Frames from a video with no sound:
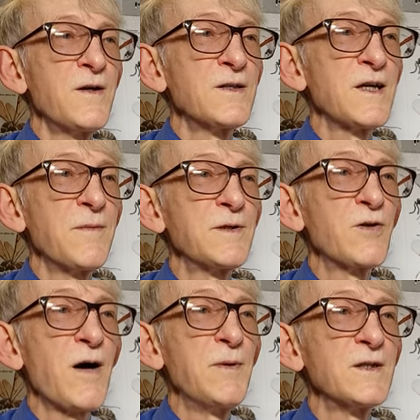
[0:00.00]
some
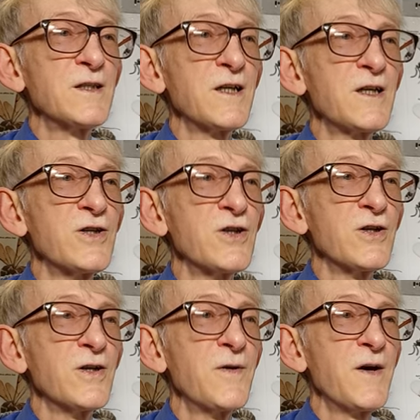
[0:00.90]
troubles in the
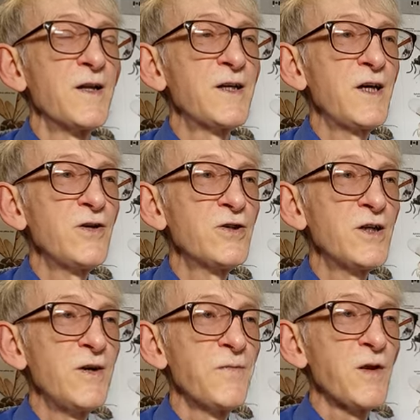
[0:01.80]
kitchen. And here you
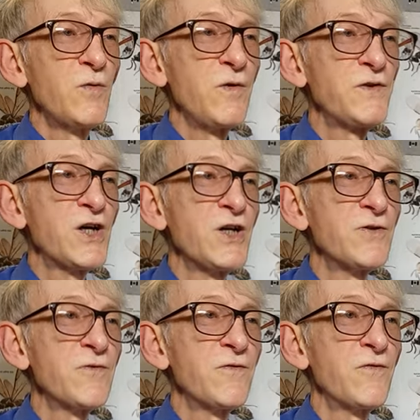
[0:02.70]
see we've
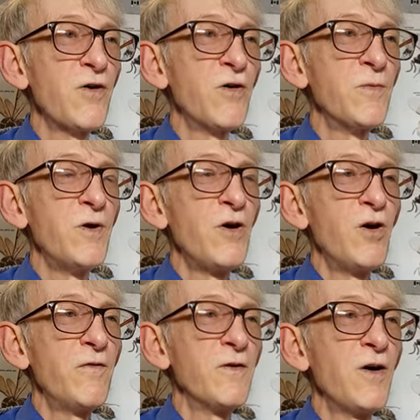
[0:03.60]
changed form
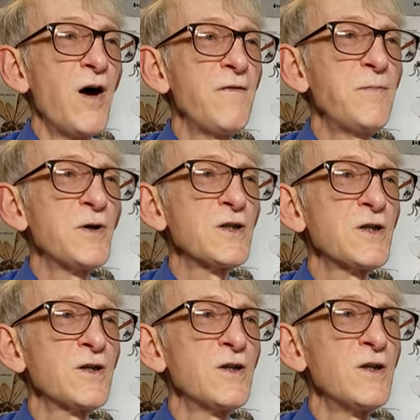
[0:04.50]
of
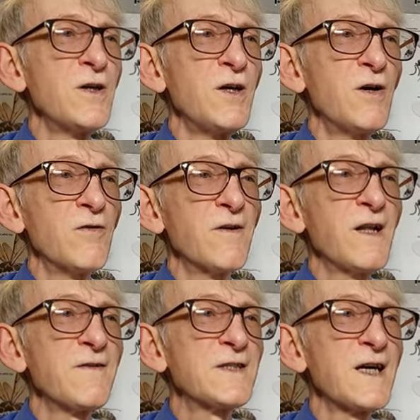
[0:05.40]
ovipositor. On the
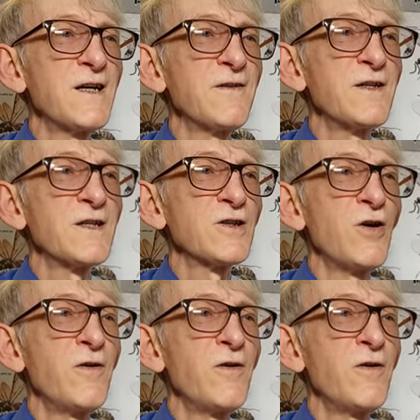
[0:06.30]
left side, this is